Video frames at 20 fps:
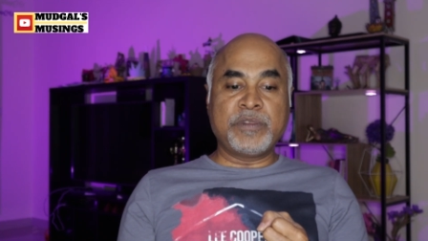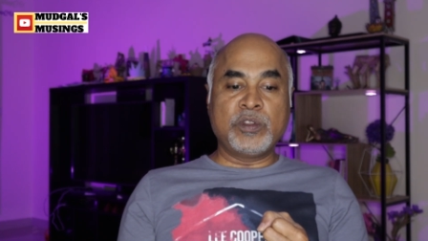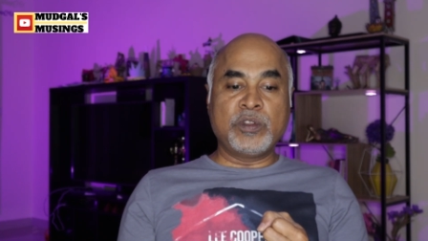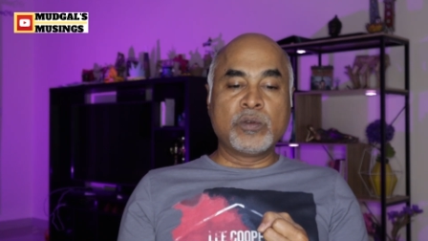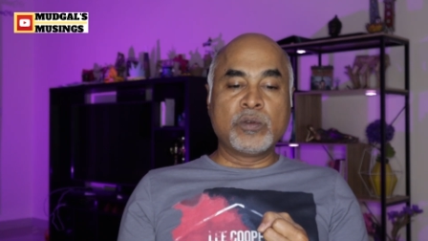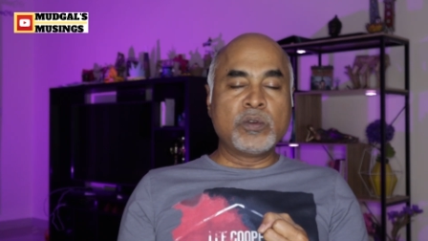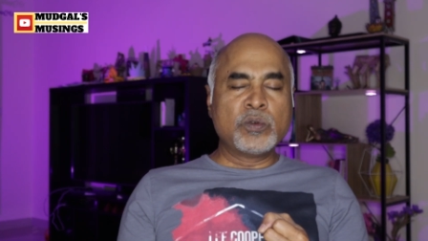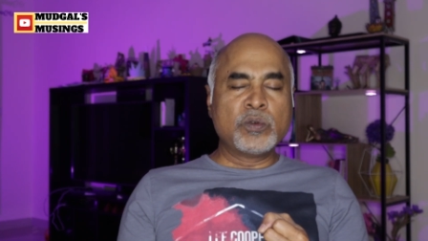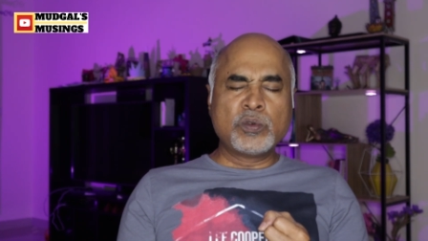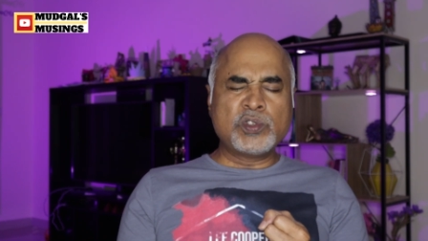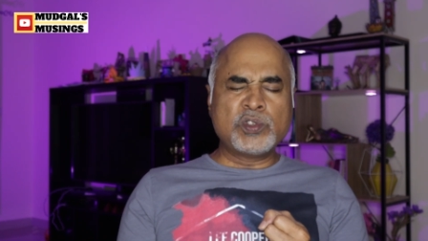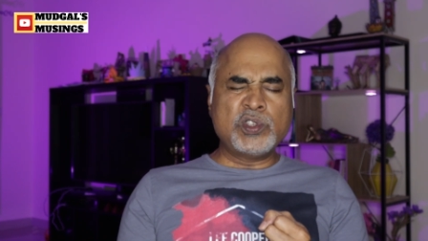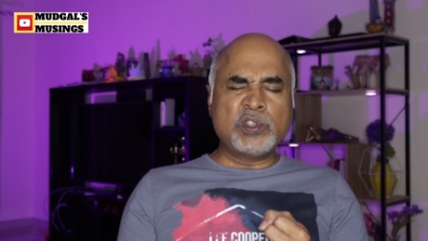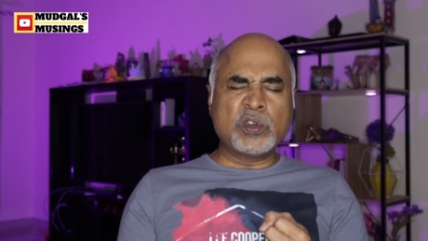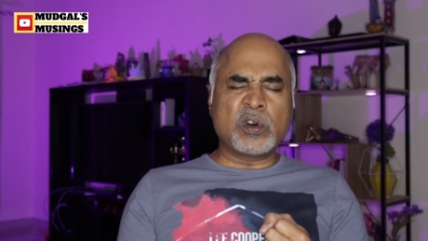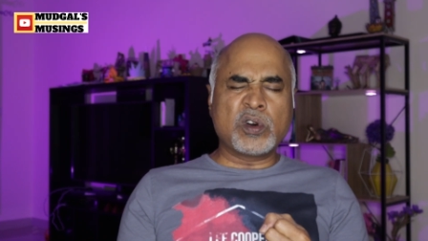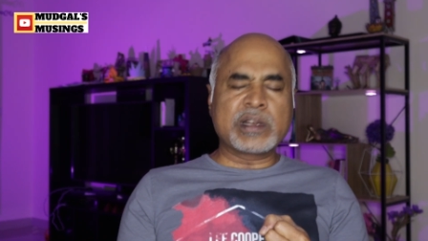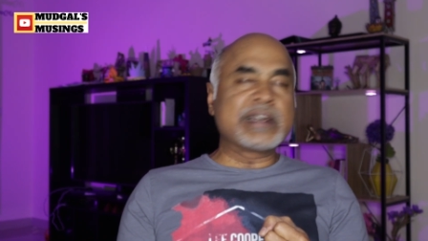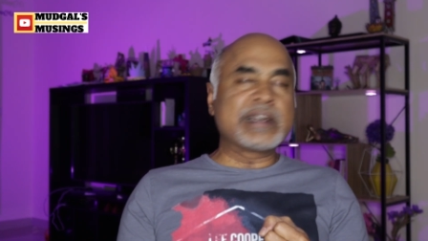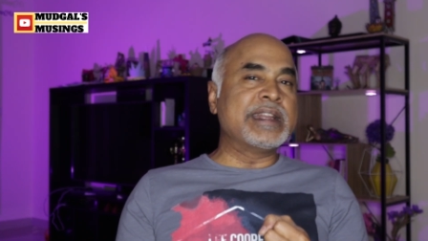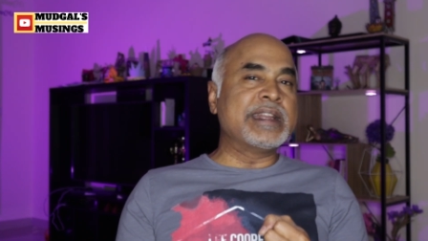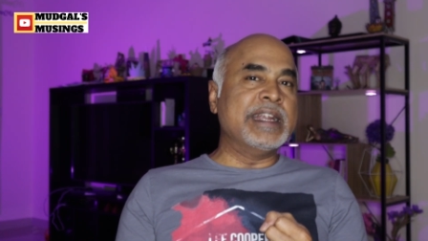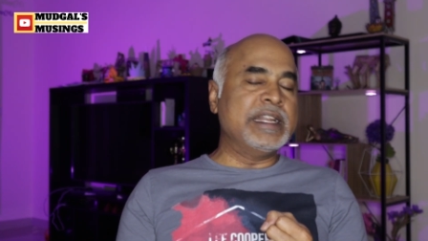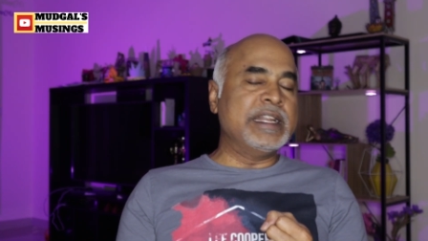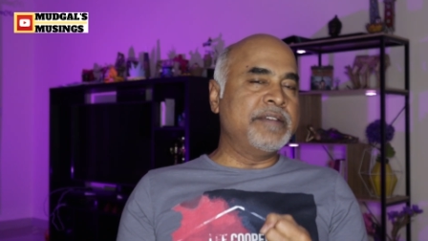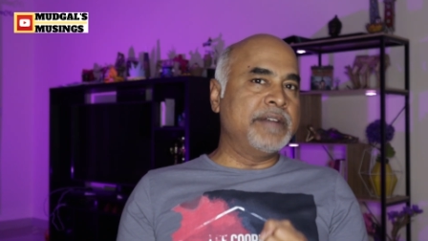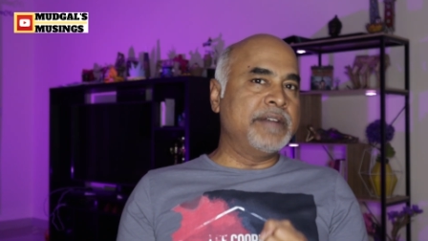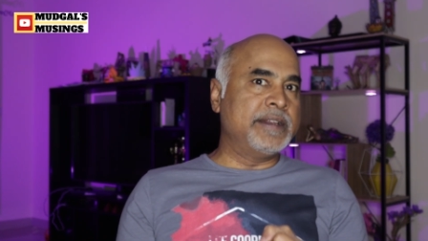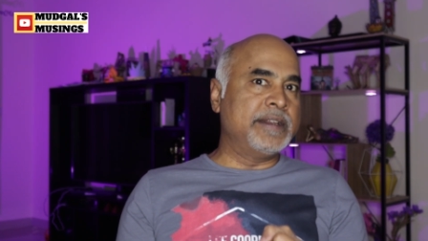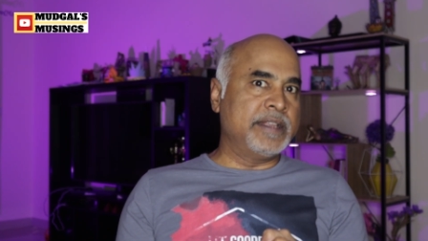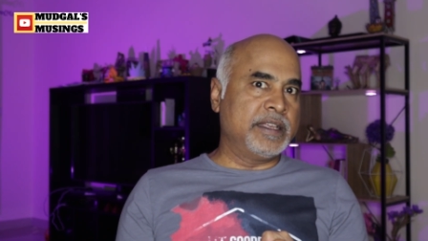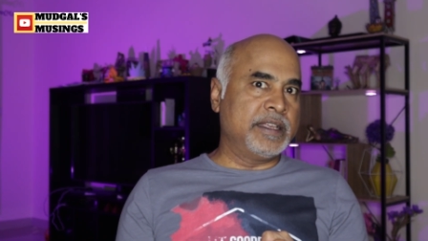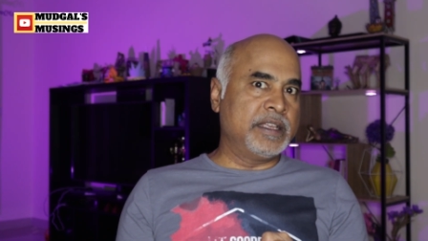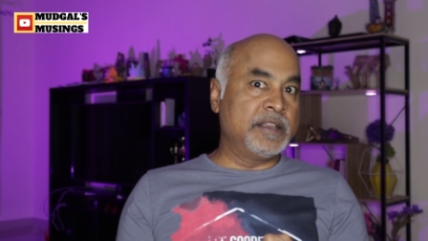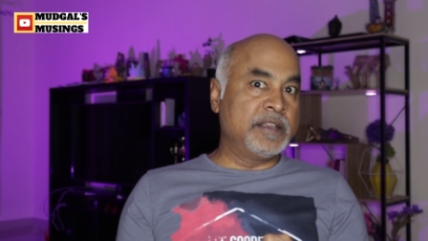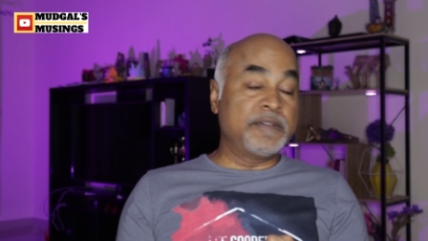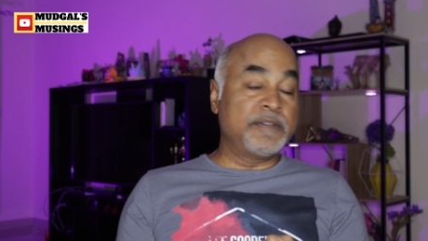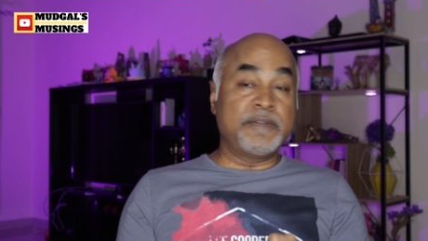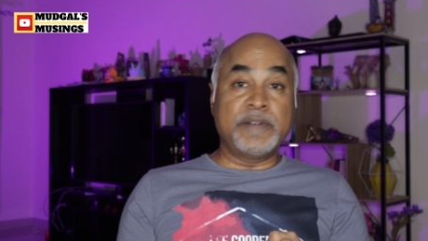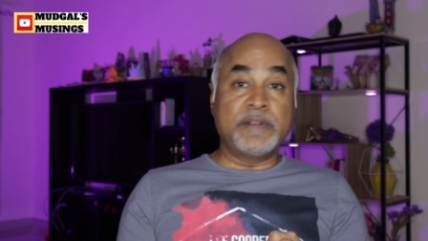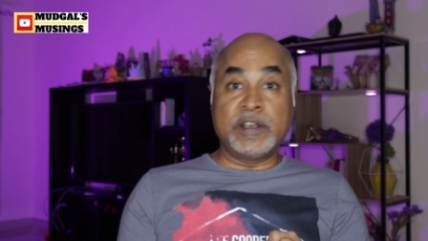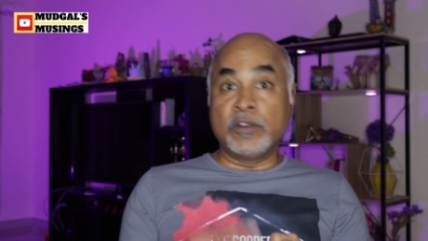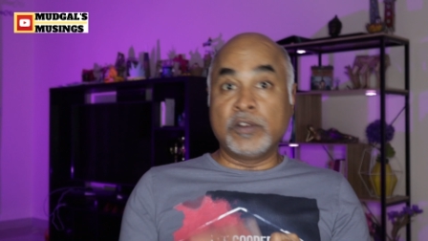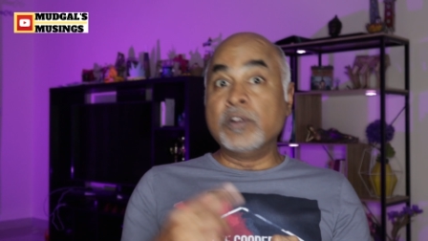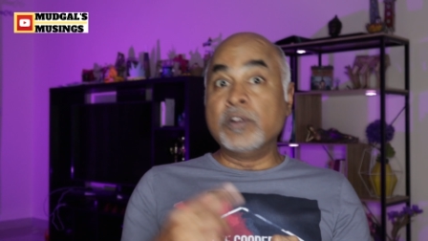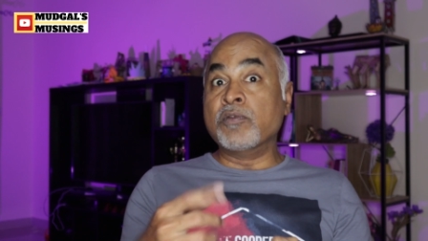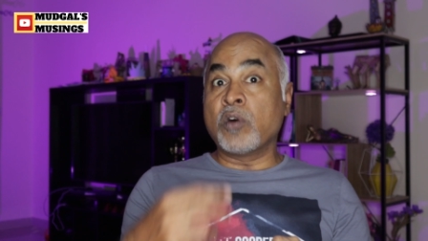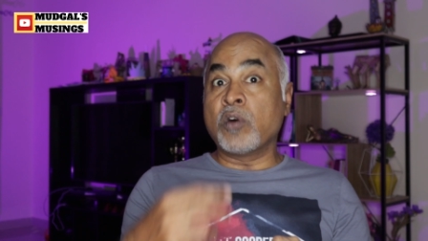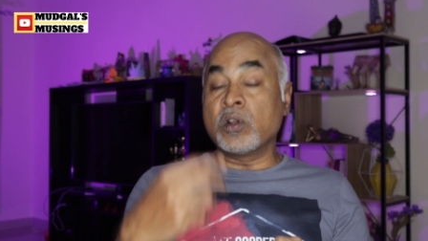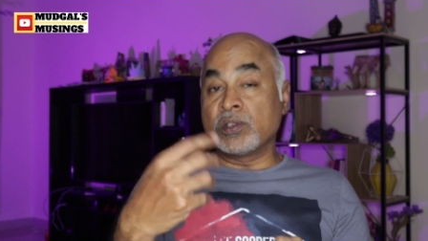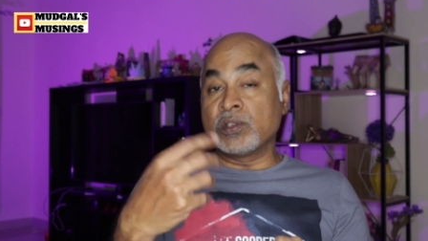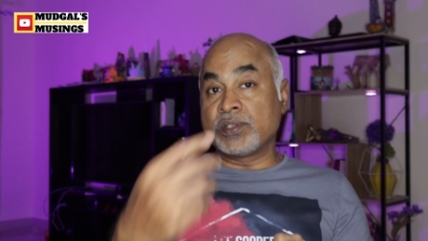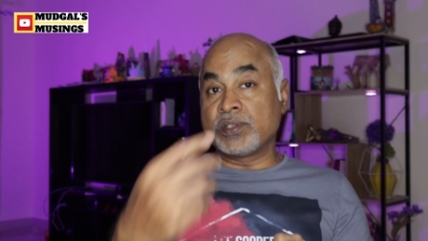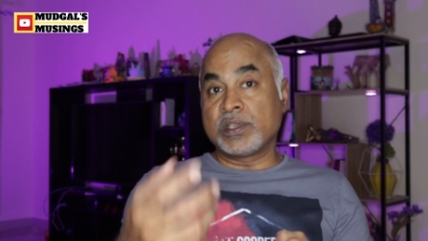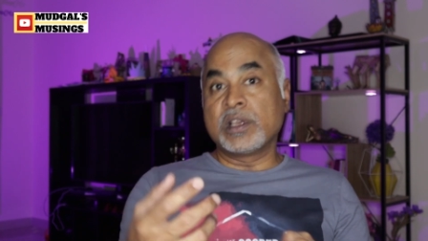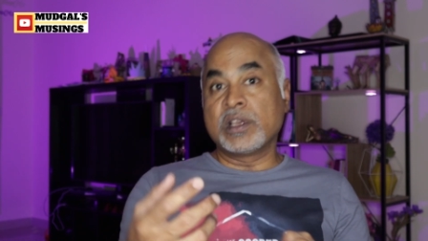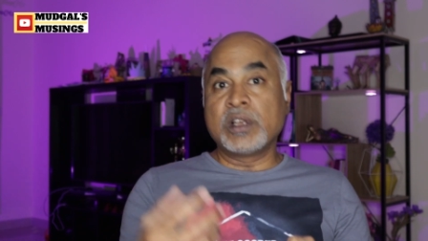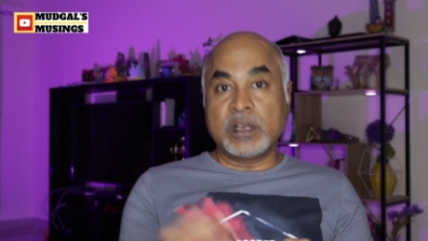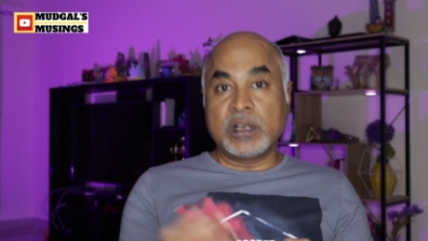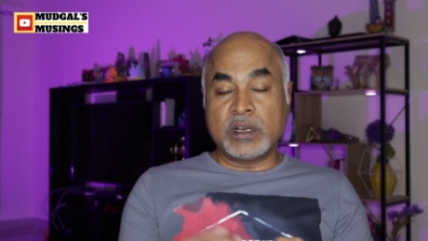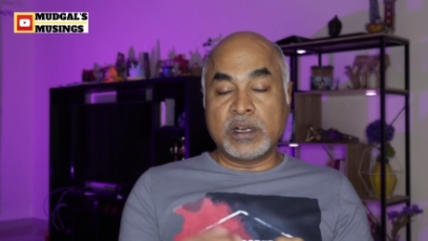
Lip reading: you lose your creativity if it involves